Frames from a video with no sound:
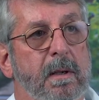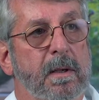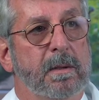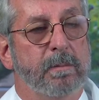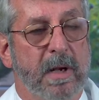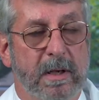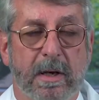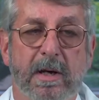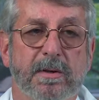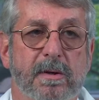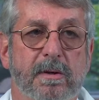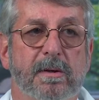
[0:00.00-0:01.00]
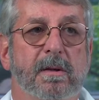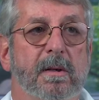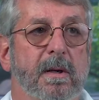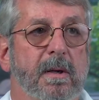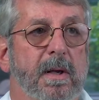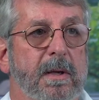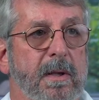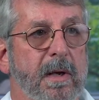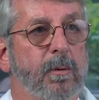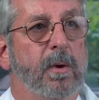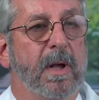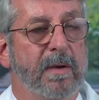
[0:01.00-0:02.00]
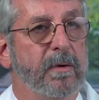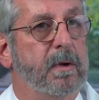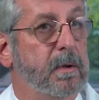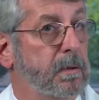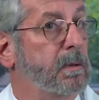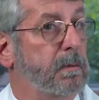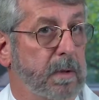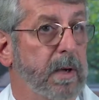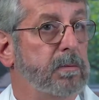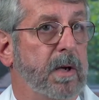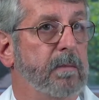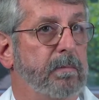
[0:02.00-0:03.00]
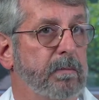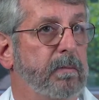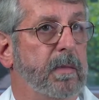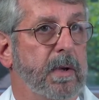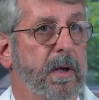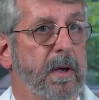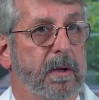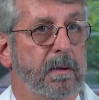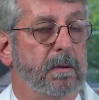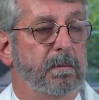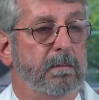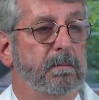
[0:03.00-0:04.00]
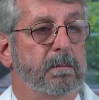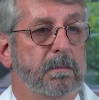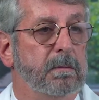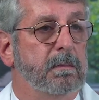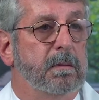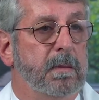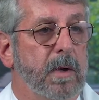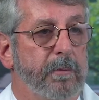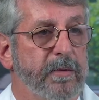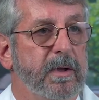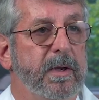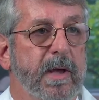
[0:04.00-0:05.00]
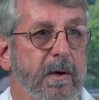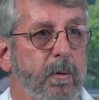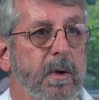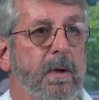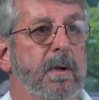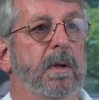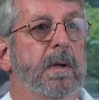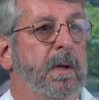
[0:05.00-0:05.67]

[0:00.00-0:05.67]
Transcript: in many cases, that they will have a good outcome, and hopefully that will